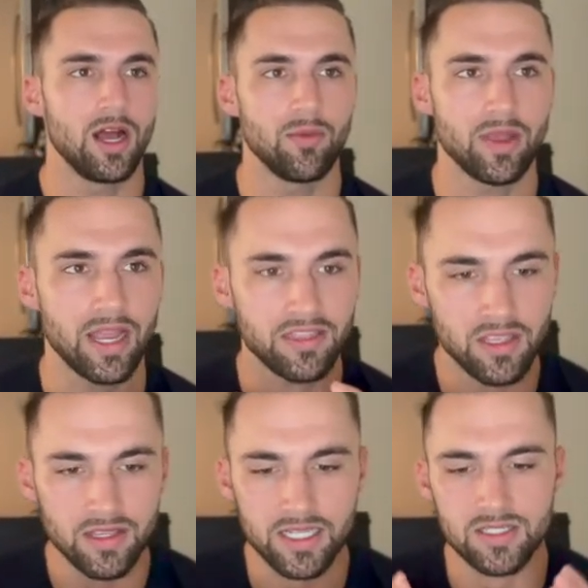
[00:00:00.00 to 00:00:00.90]
I'm like, I
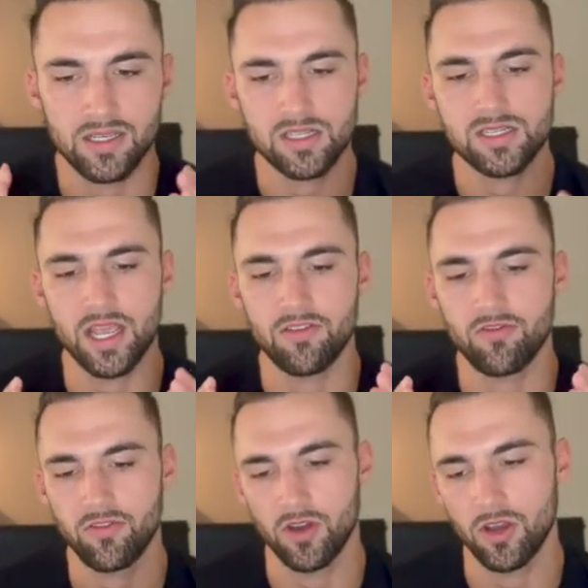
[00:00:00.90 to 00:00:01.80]
think that's such a
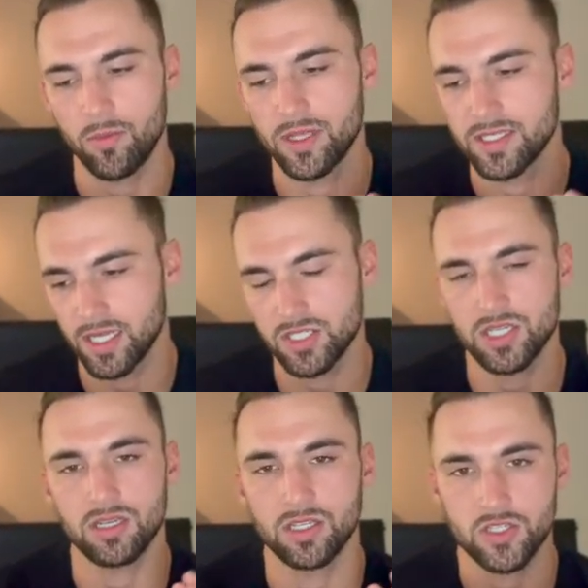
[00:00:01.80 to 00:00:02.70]
firm
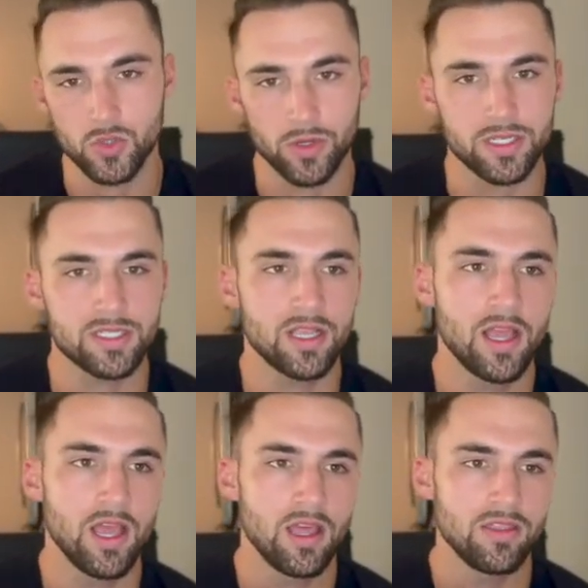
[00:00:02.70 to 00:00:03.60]
intention and choice
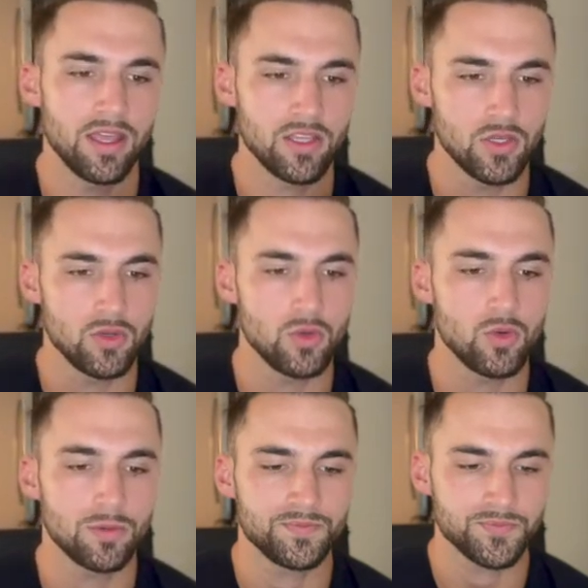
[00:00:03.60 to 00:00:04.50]
that
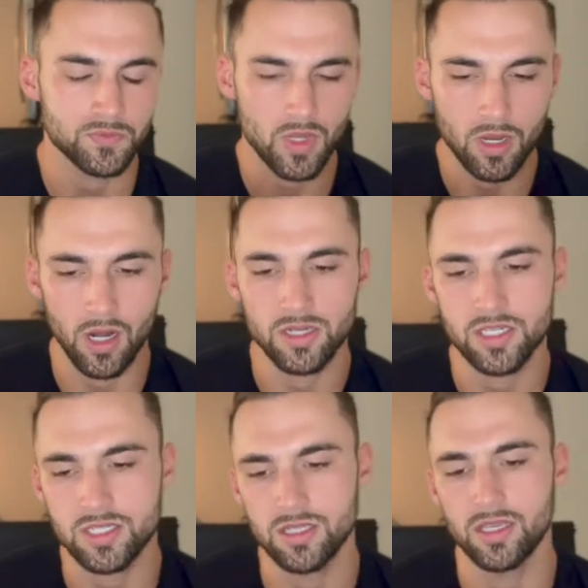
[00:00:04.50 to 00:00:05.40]
you
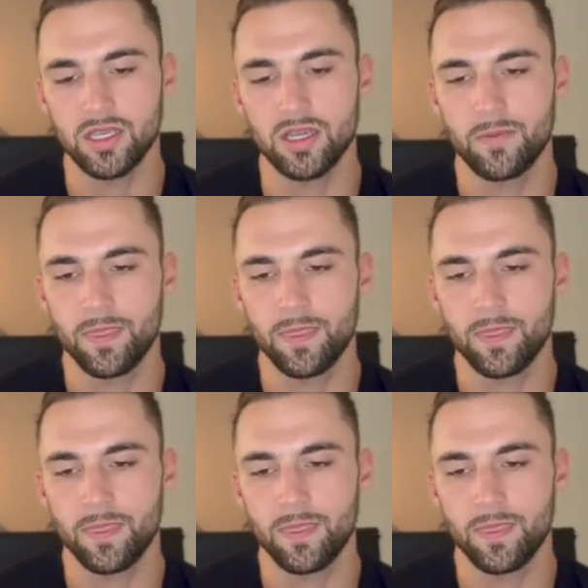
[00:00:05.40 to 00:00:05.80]
consciously